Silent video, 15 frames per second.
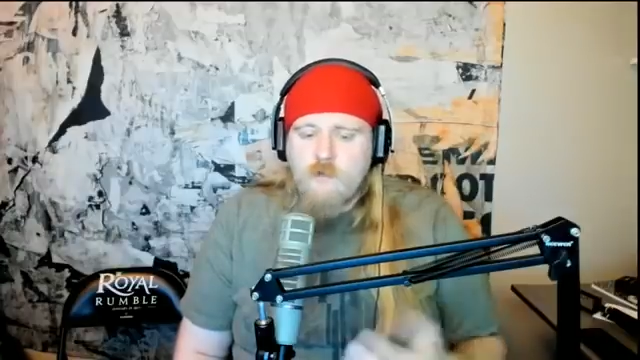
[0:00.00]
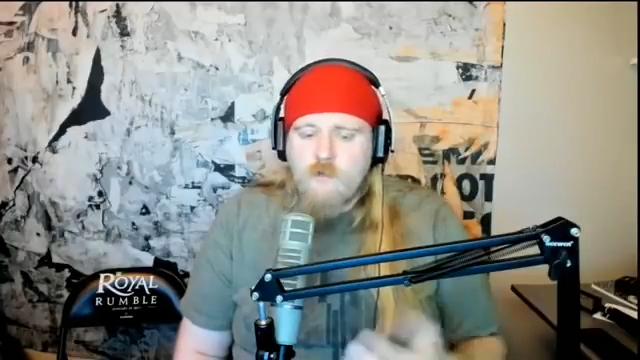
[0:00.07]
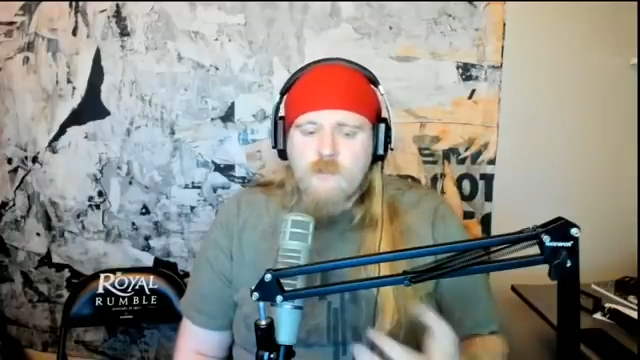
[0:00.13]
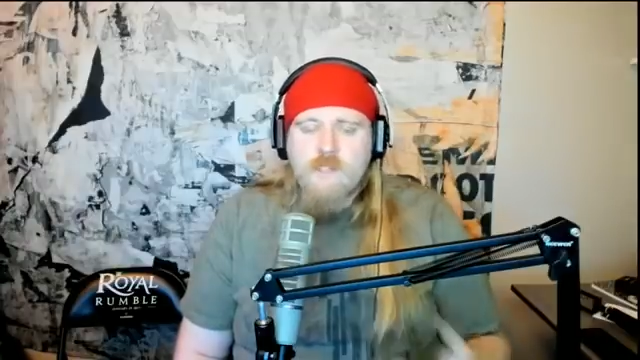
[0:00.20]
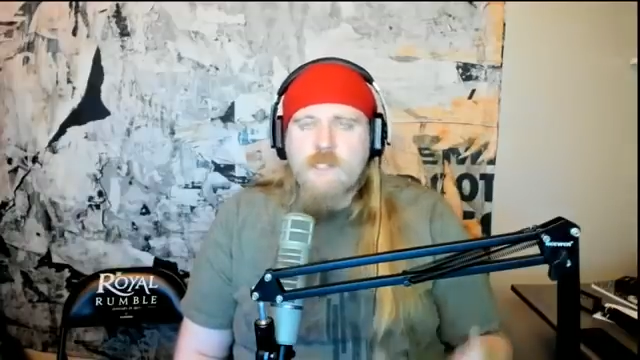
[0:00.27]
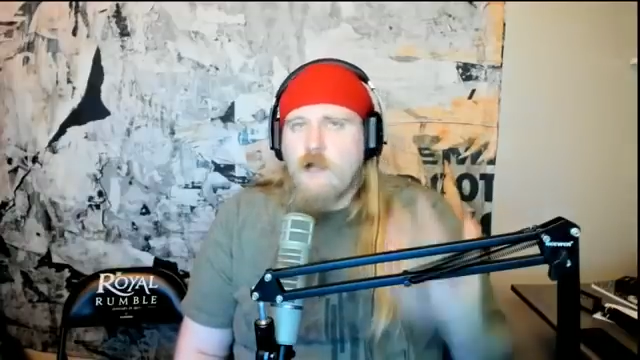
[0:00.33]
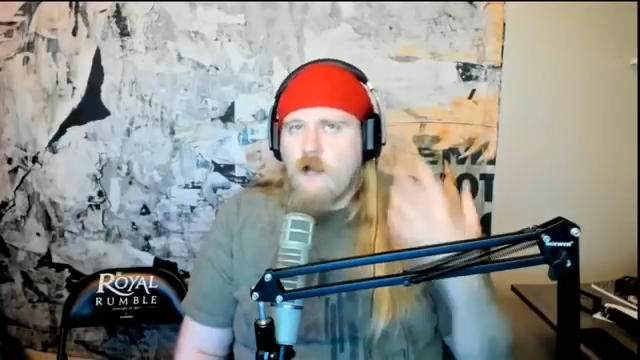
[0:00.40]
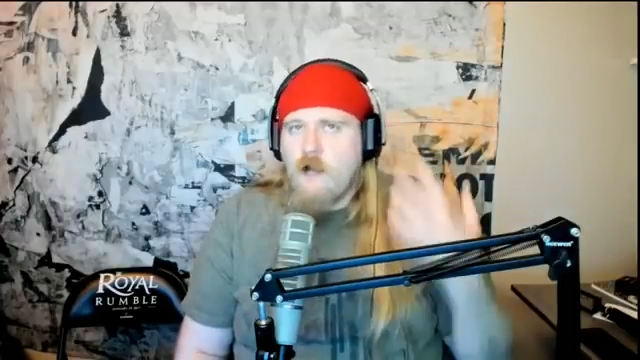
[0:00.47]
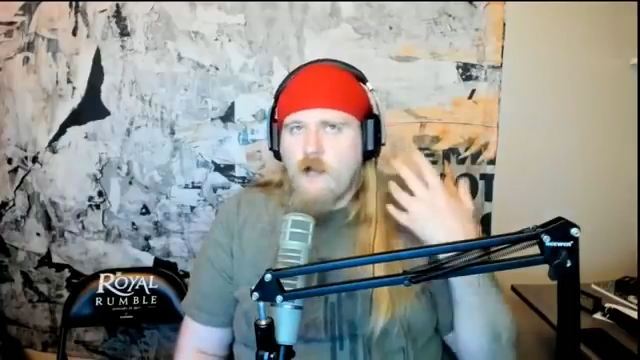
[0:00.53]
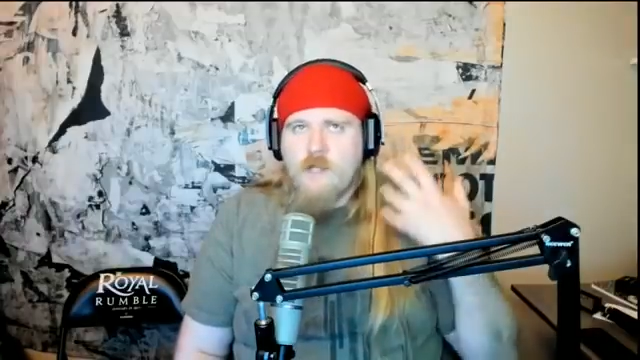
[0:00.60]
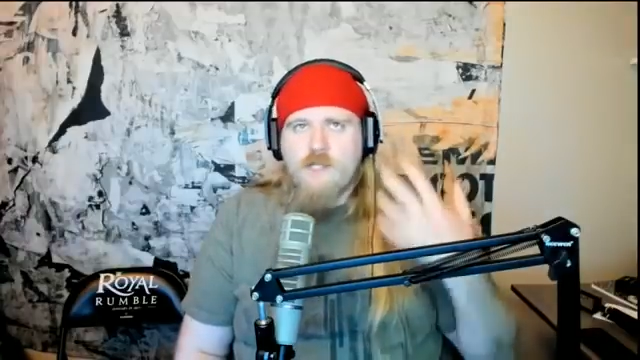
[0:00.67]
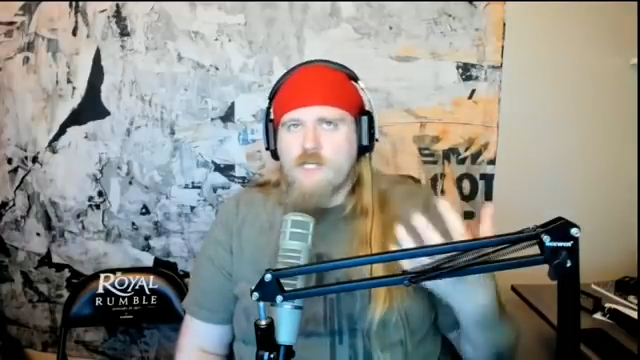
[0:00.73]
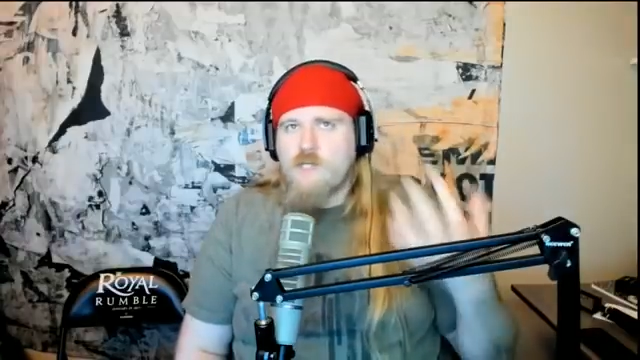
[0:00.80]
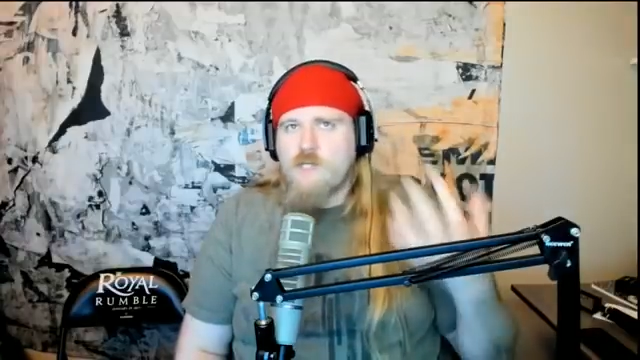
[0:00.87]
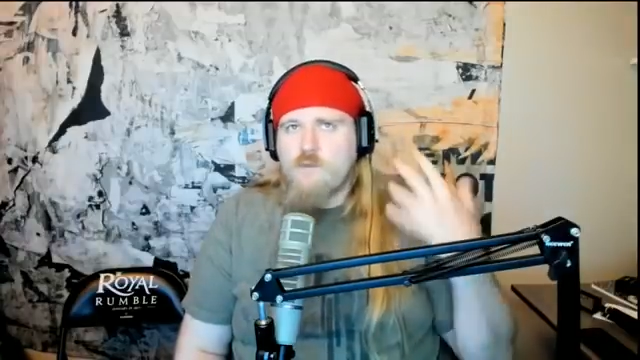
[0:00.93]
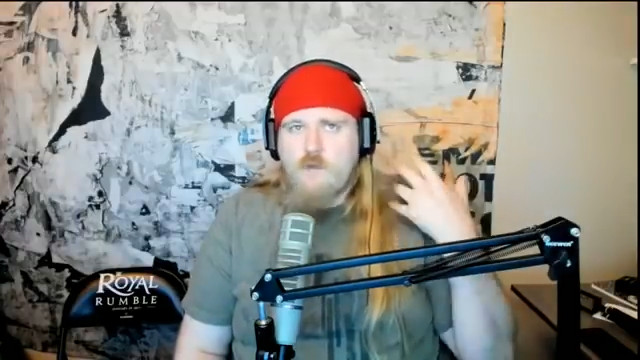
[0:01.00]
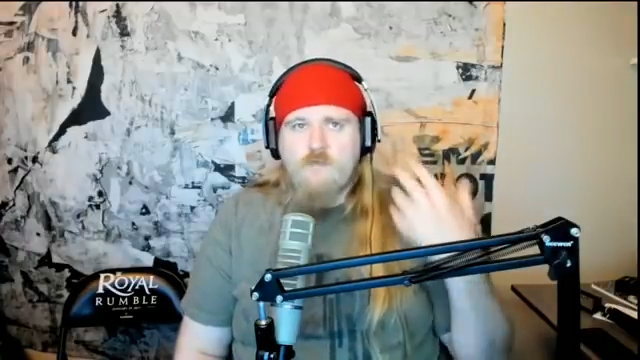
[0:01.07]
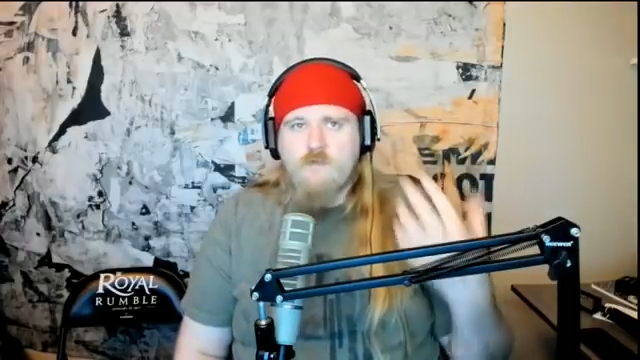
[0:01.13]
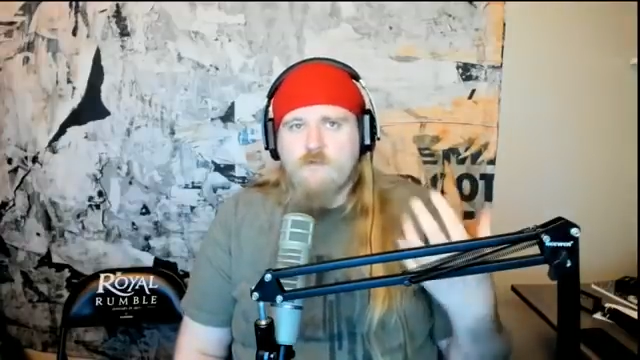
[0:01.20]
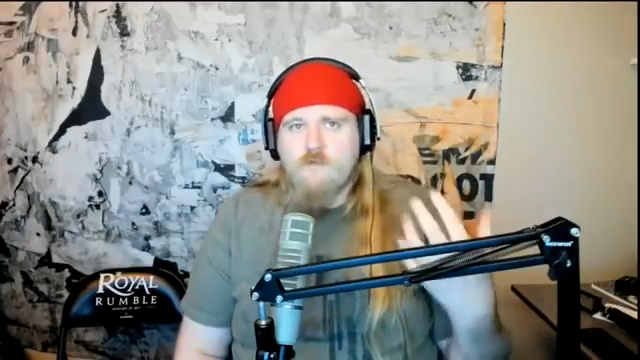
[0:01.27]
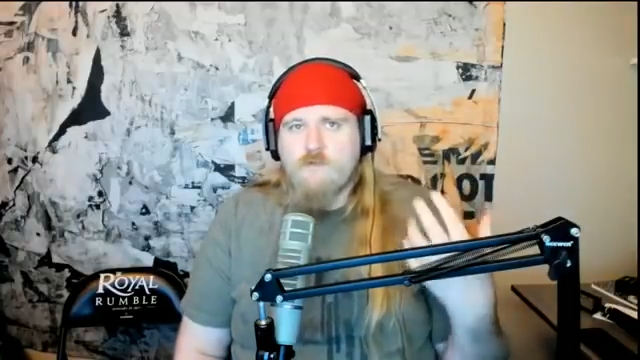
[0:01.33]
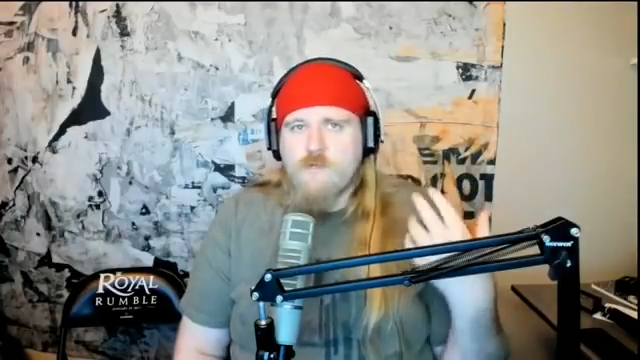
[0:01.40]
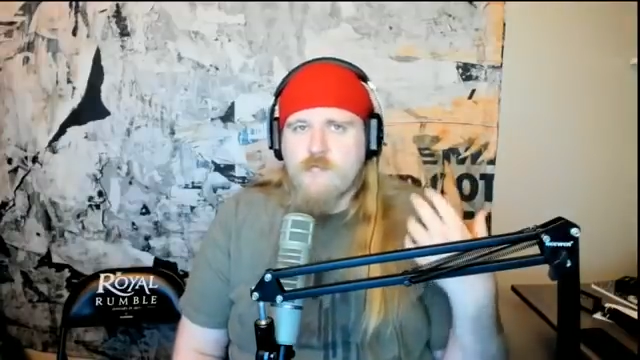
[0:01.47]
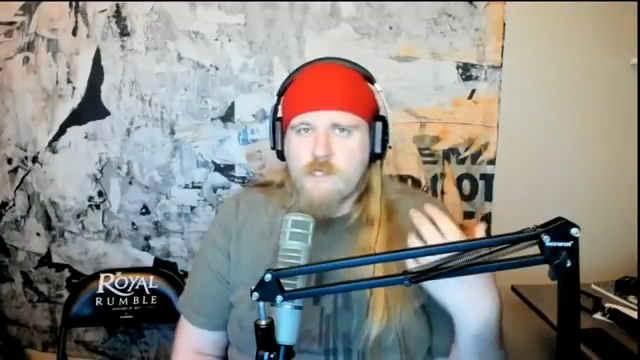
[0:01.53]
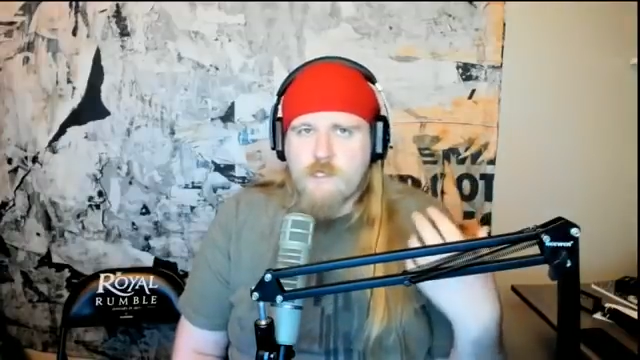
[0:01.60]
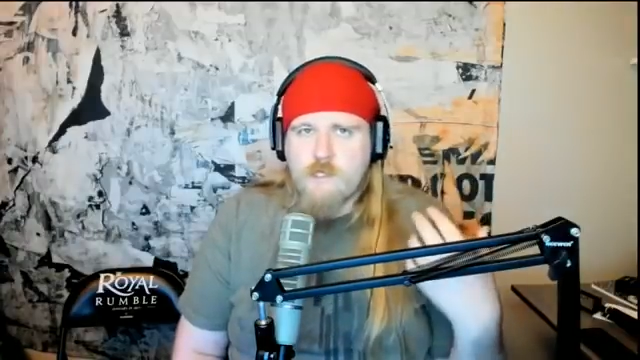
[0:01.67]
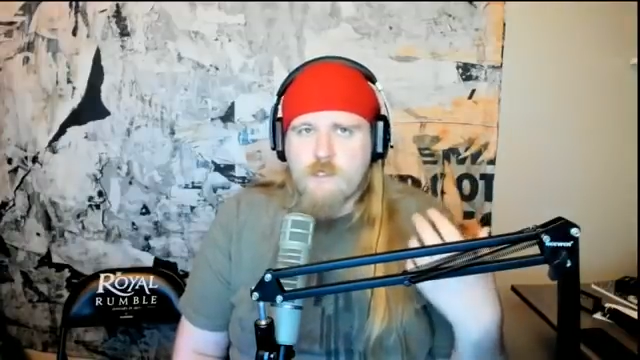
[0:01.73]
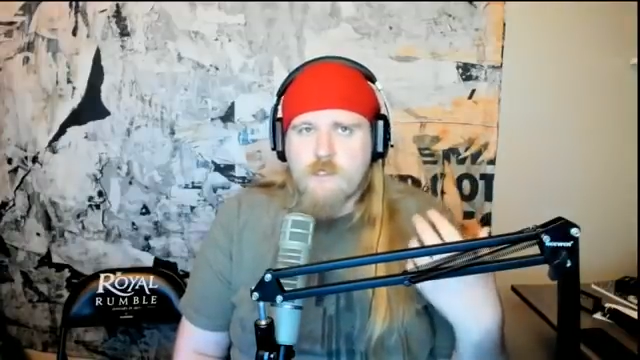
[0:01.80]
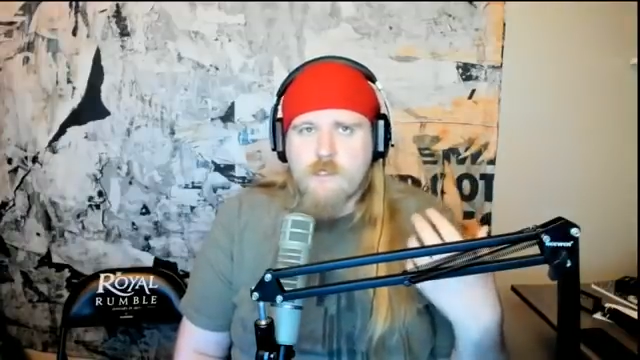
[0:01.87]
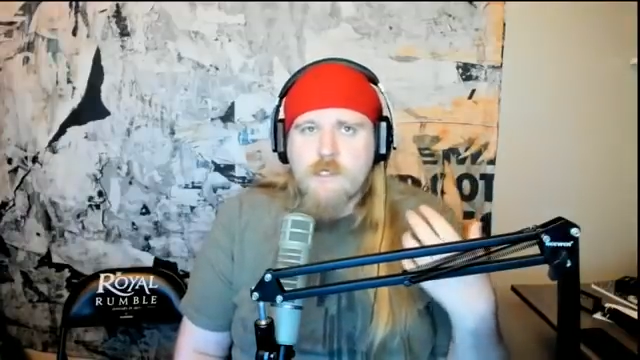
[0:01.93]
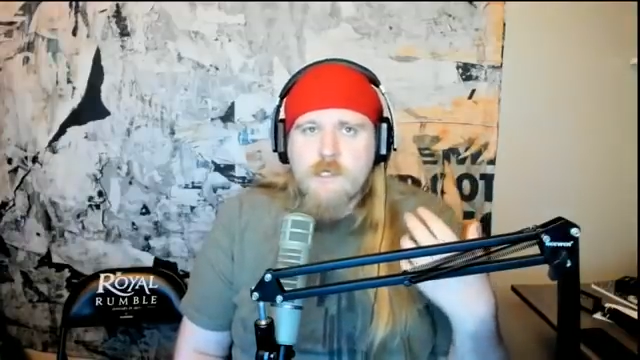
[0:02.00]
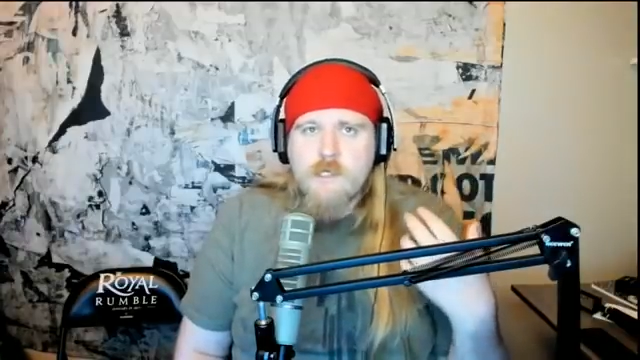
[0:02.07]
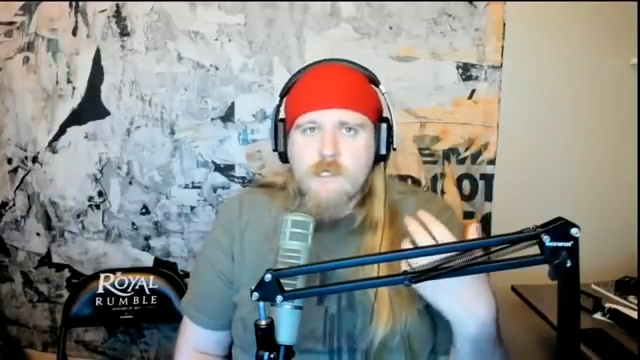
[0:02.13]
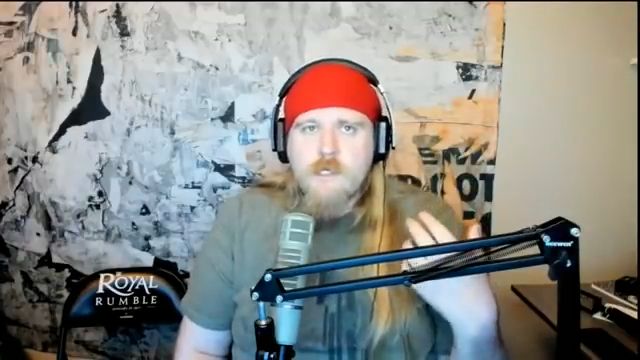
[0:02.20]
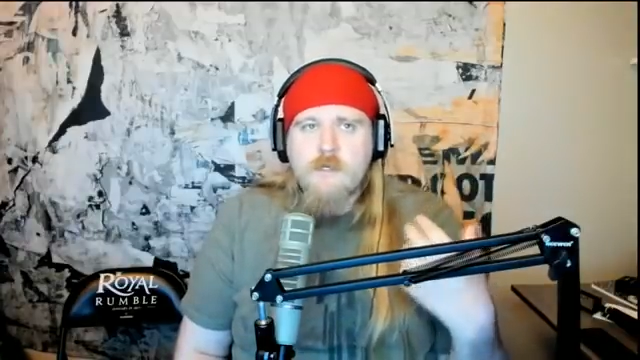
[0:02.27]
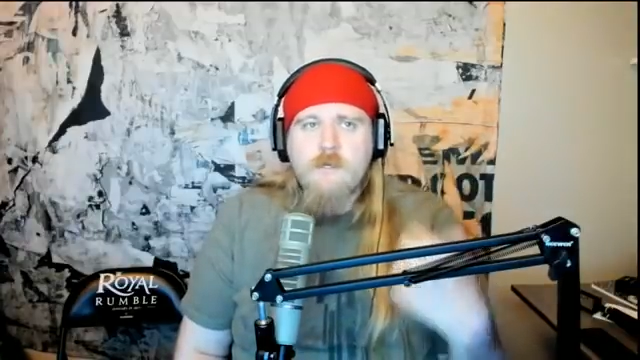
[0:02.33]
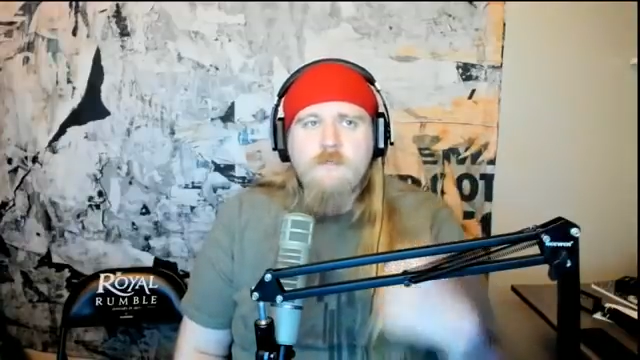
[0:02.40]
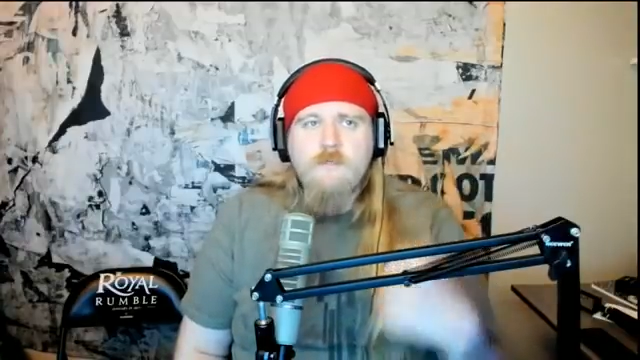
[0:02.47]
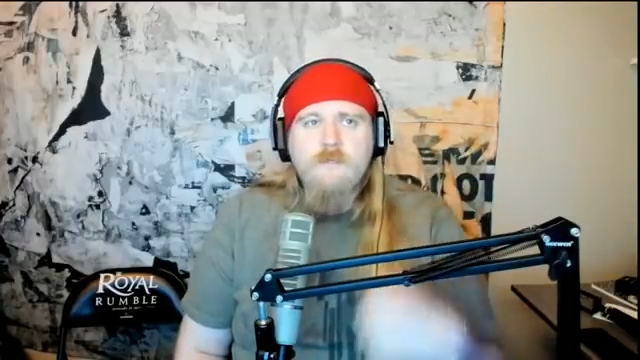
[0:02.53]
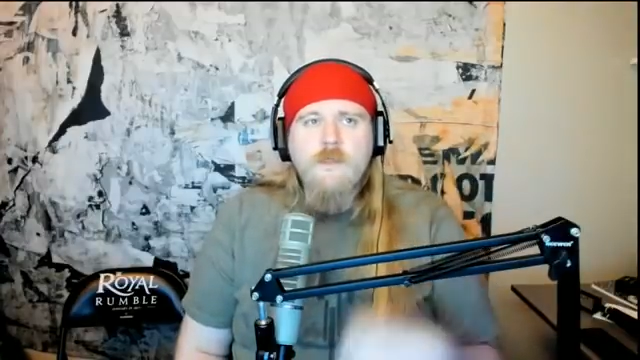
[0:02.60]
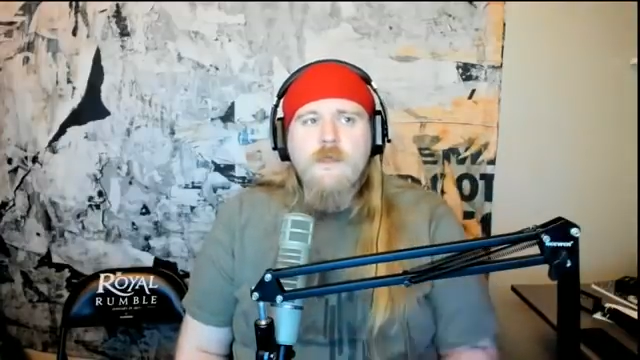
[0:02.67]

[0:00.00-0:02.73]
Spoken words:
all this conscious wave of resistance, because he didn't.